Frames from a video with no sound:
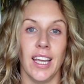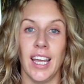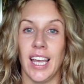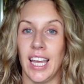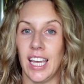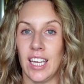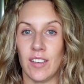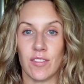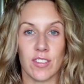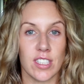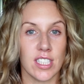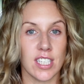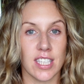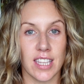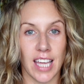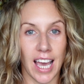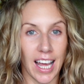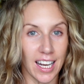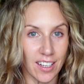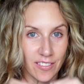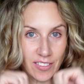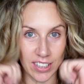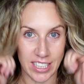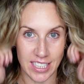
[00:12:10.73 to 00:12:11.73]
even to the
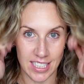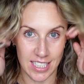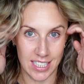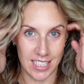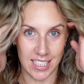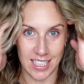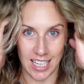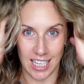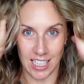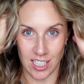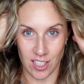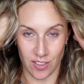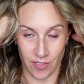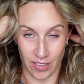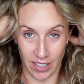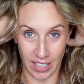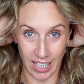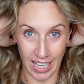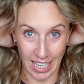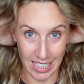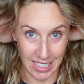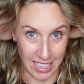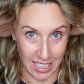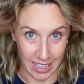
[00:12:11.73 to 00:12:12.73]
elevated stage of
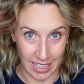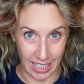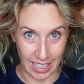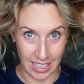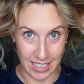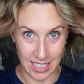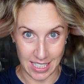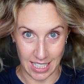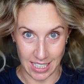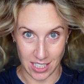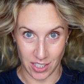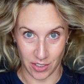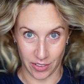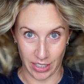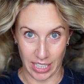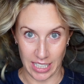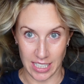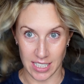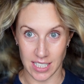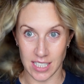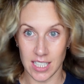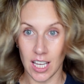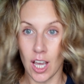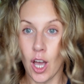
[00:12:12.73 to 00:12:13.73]
adding the
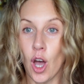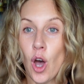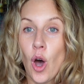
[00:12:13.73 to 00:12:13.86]
accessories.